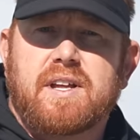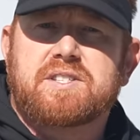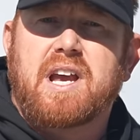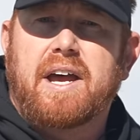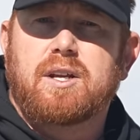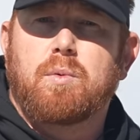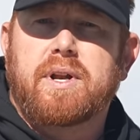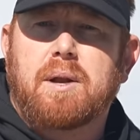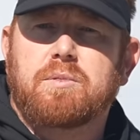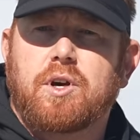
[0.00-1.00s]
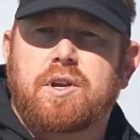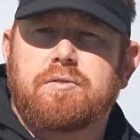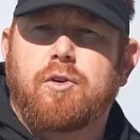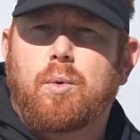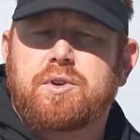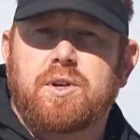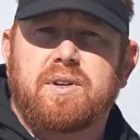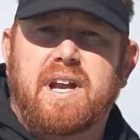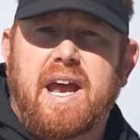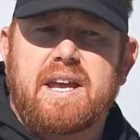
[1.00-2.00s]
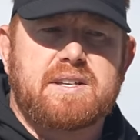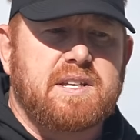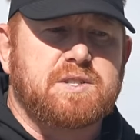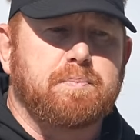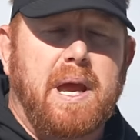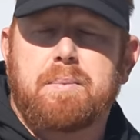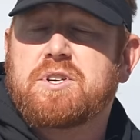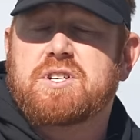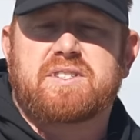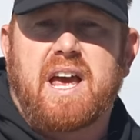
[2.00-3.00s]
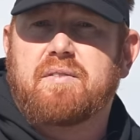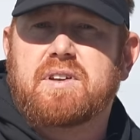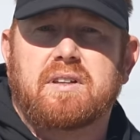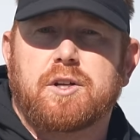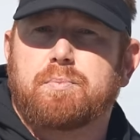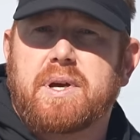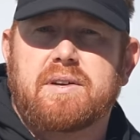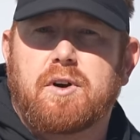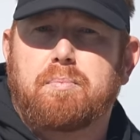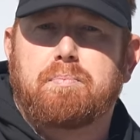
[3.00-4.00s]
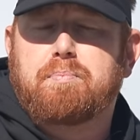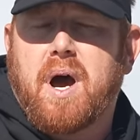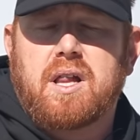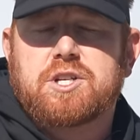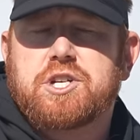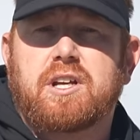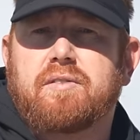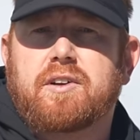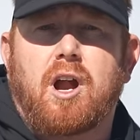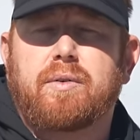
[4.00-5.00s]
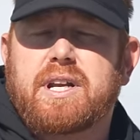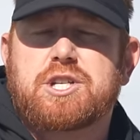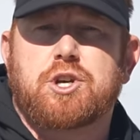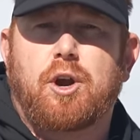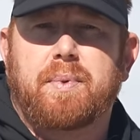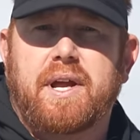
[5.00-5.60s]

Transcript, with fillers: that's kind of what I'm looking forward to today is, is maybe just having a little bit of a polishing of an already sharp